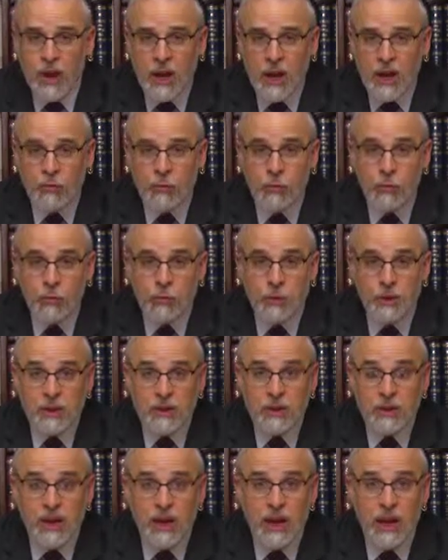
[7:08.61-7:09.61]
And the
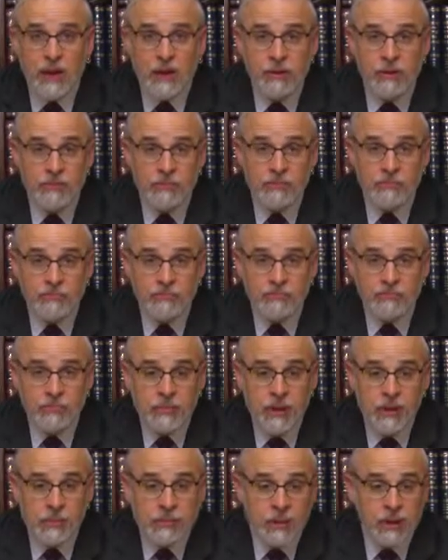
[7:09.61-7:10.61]
movement had
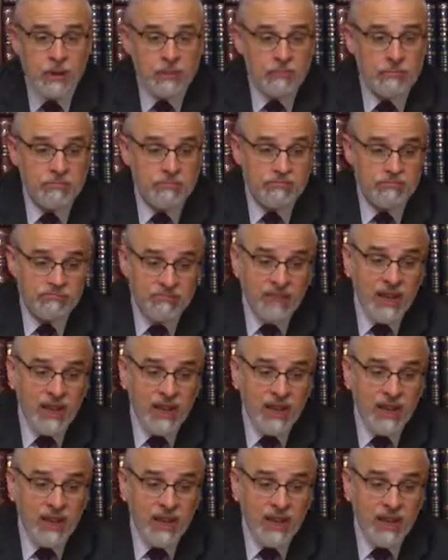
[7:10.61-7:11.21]
been